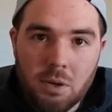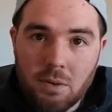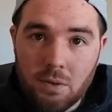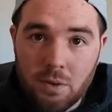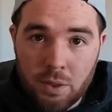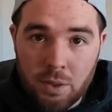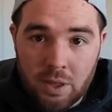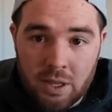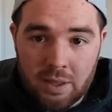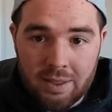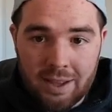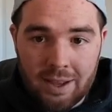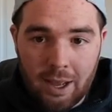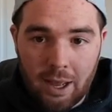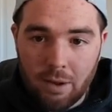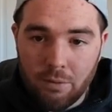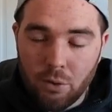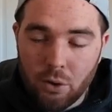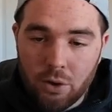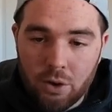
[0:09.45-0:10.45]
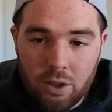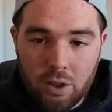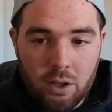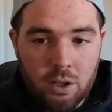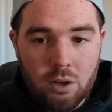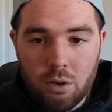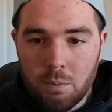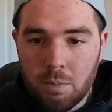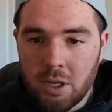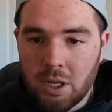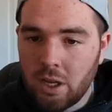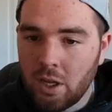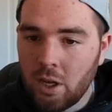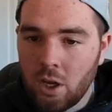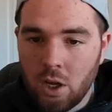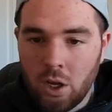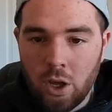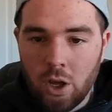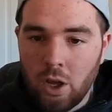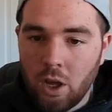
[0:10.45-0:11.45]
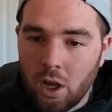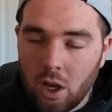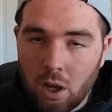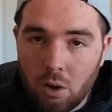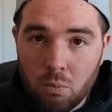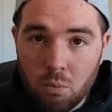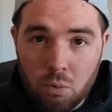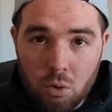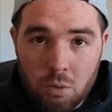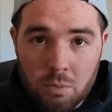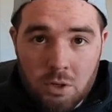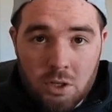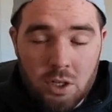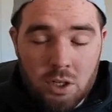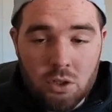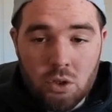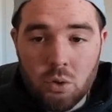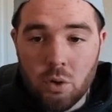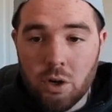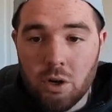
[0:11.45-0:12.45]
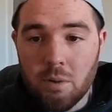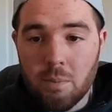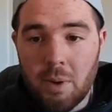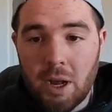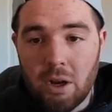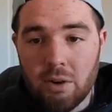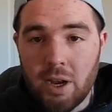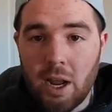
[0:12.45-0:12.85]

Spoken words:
of a thing that I've heard a little bit of rumors on Twitter about.